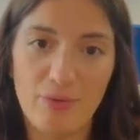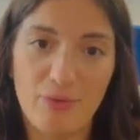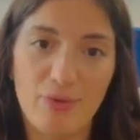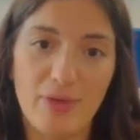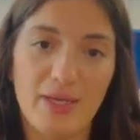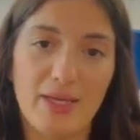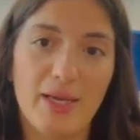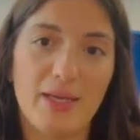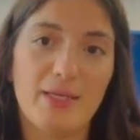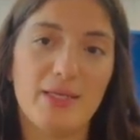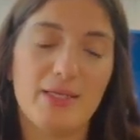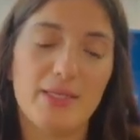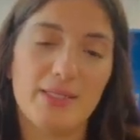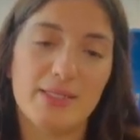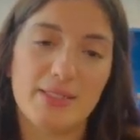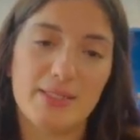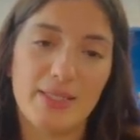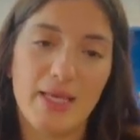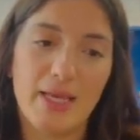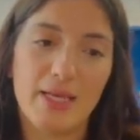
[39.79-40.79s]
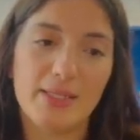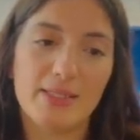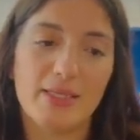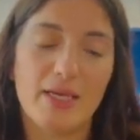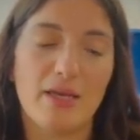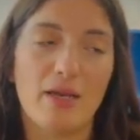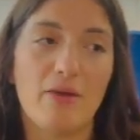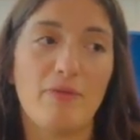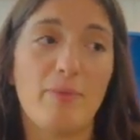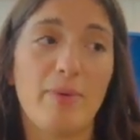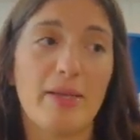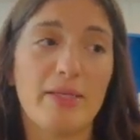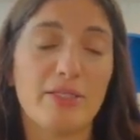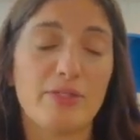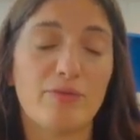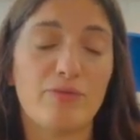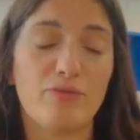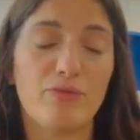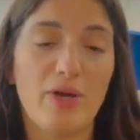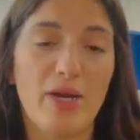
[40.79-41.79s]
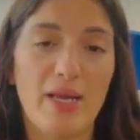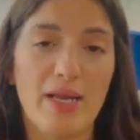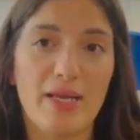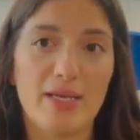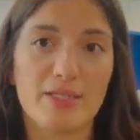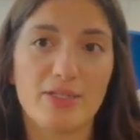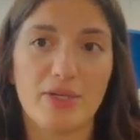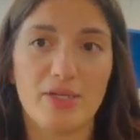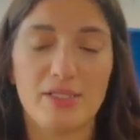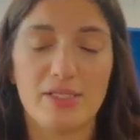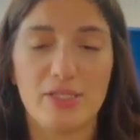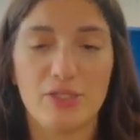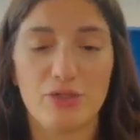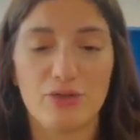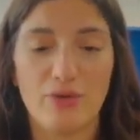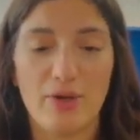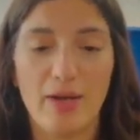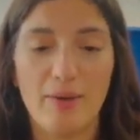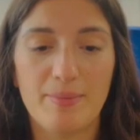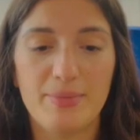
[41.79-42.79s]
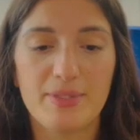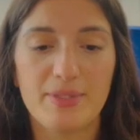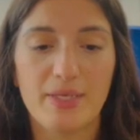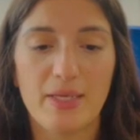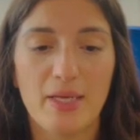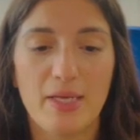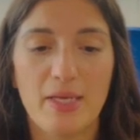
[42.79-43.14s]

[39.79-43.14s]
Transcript: all again in Year 6 and I've planned some really exciting trips.